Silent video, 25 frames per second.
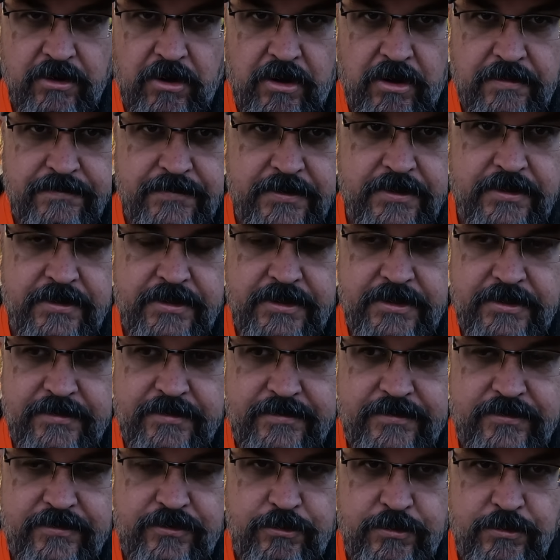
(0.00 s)
often
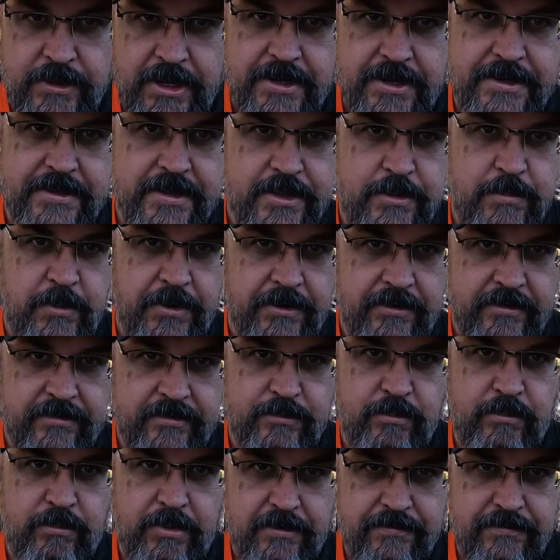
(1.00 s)
do not
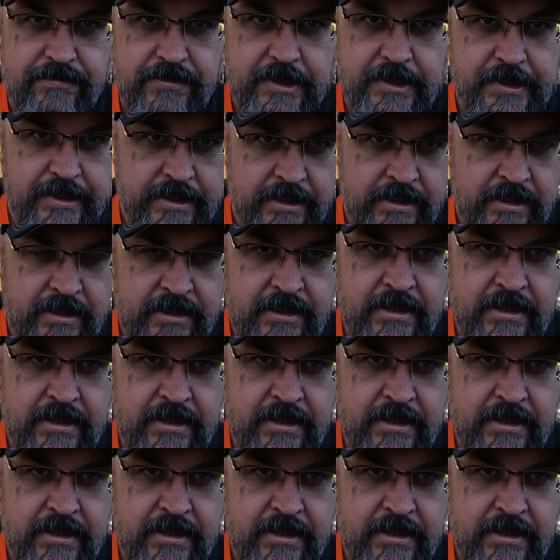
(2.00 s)
experience buffeting,